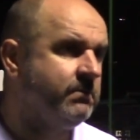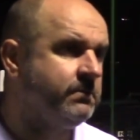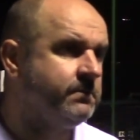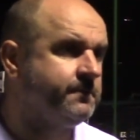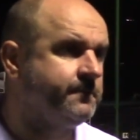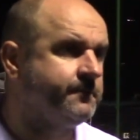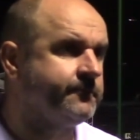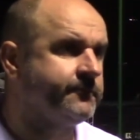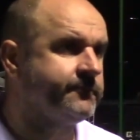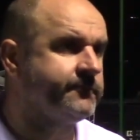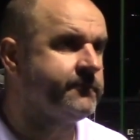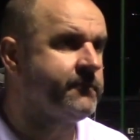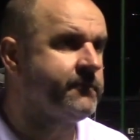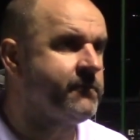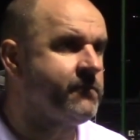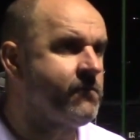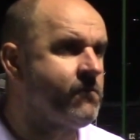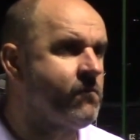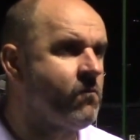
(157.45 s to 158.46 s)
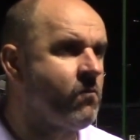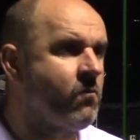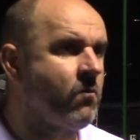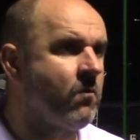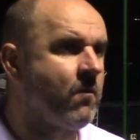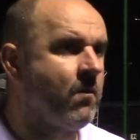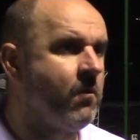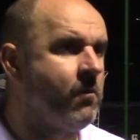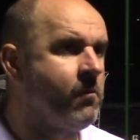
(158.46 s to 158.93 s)
And Alex Doyle
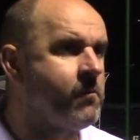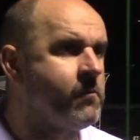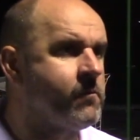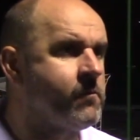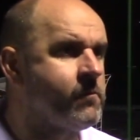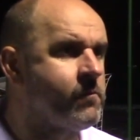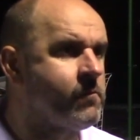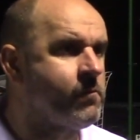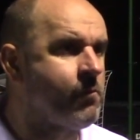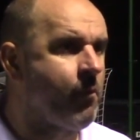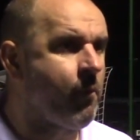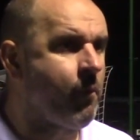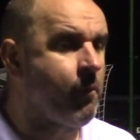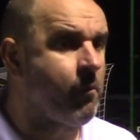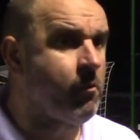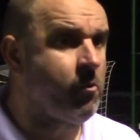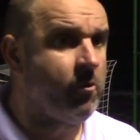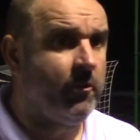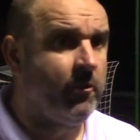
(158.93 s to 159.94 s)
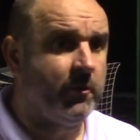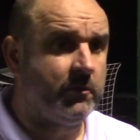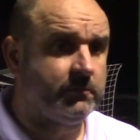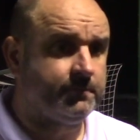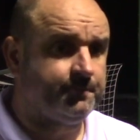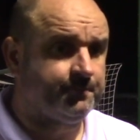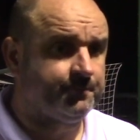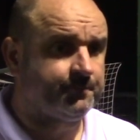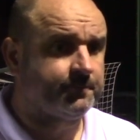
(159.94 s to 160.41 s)
back on the bench today. How
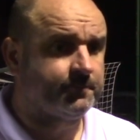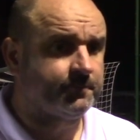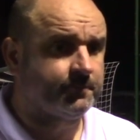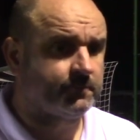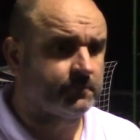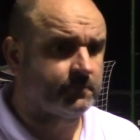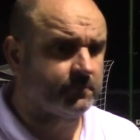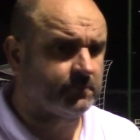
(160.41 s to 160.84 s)
ready is he?